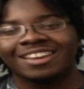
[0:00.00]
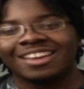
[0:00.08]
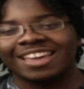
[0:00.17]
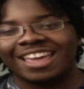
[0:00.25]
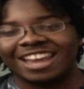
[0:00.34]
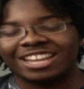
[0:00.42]

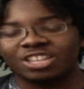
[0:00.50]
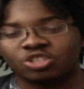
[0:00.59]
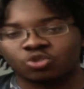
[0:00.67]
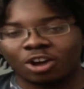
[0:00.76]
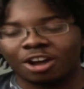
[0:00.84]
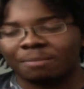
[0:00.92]
And it's
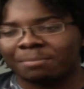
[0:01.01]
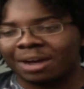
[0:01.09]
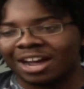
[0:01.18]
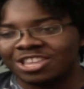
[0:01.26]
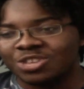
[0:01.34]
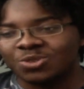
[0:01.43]
drawn
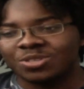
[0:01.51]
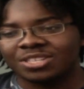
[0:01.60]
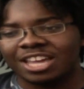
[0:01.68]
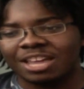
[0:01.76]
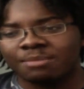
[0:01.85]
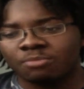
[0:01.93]
by
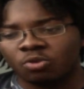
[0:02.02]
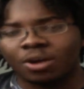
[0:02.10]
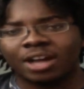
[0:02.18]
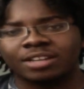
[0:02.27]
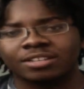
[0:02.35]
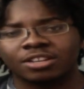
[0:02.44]
Yusuke
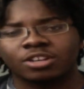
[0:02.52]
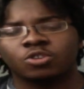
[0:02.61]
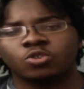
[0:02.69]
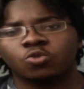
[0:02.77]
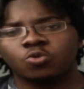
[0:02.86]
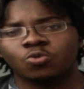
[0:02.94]
Murata,
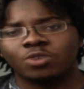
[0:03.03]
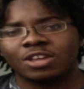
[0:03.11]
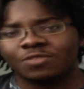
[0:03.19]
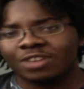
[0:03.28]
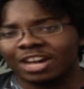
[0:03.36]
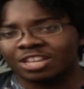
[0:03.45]
who,
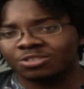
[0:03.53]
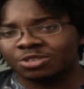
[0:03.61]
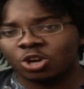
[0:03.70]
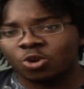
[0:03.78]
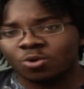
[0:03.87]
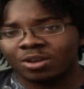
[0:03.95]
if you guys don't
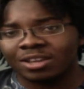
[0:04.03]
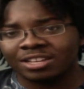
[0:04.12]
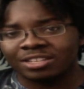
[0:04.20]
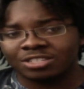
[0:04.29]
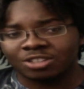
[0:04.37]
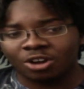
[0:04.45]
know,
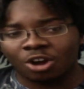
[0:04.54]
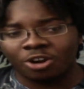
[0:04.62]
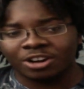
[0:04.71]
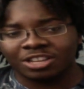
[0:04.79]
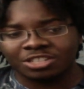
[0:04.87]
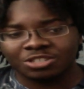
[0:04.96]
is the
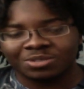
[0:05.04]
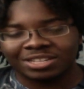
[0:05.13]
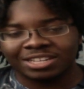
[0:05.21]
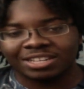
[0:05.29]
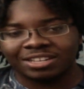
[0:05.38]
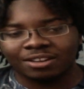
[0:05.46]
artist who
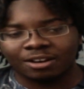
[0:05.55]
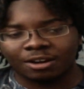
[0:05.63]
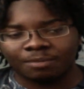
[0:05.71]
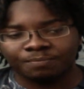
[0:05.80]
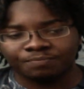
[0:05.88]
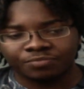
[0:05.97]
did the